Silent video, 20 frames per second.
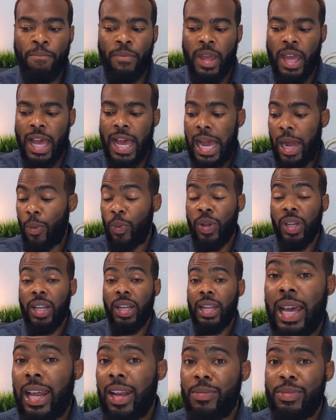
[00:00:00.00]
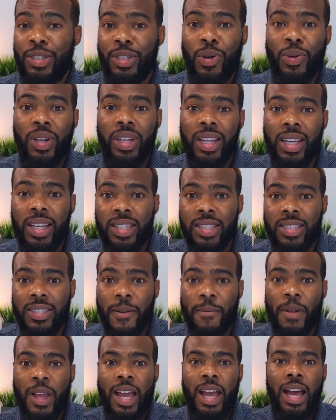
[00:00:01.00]
How are we going to line up to go to lunch?
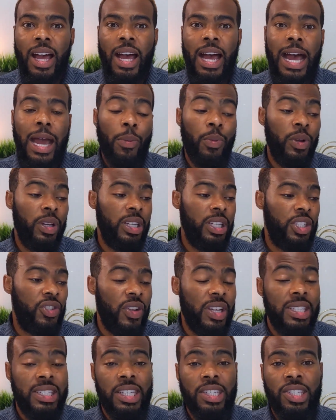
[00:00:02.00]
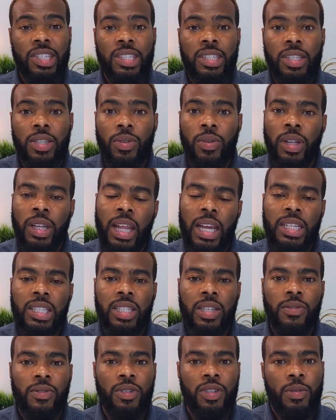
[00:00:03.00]
how we're going to transition to
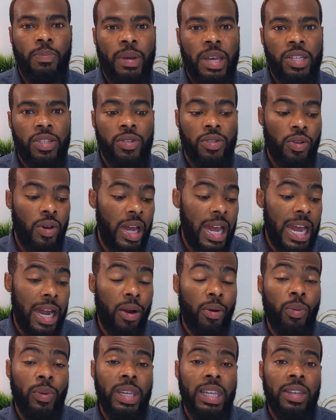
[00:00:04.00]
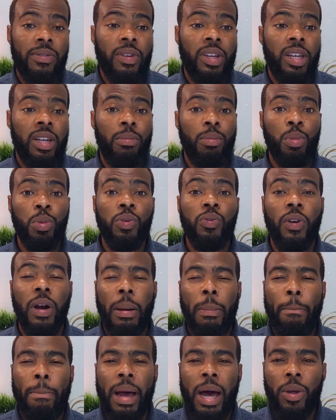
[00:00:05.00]
electives or specials, or how are we even going to move
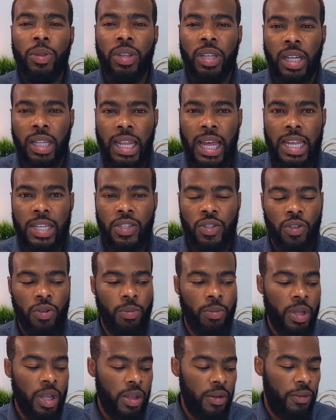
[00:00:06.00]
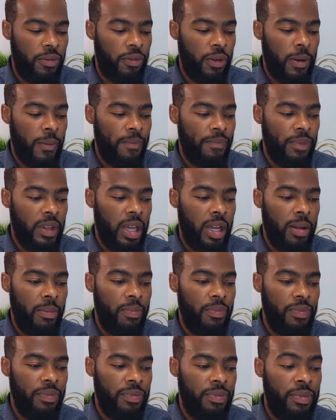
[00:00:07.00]
about the classroom from
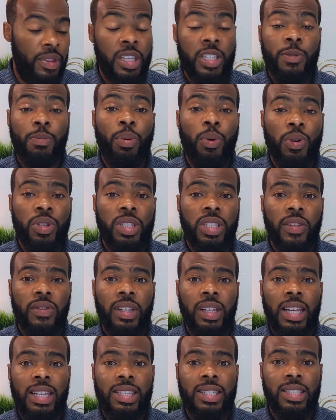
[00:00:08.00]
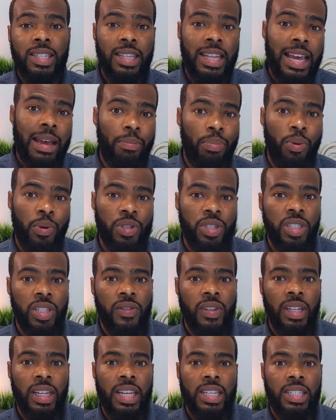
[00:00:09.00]
um, this portion of the lesson to that portion
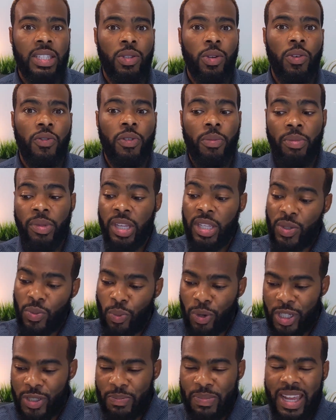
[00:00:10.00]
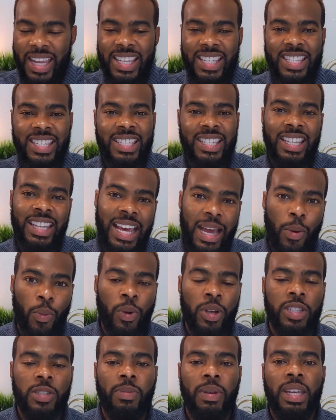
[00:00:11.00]
of the lesson, or from this workspace to that
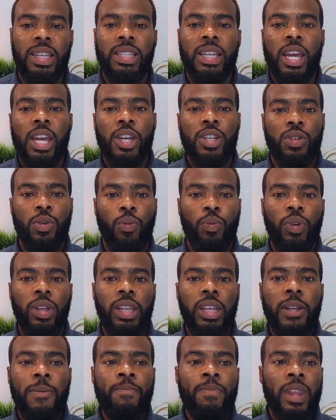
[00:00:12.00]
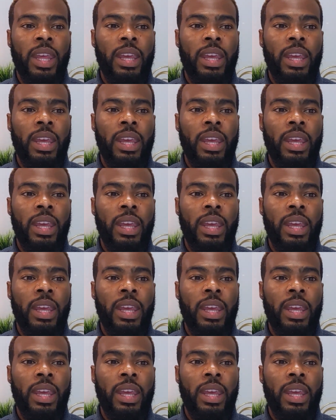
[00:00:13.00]
workspace. So really,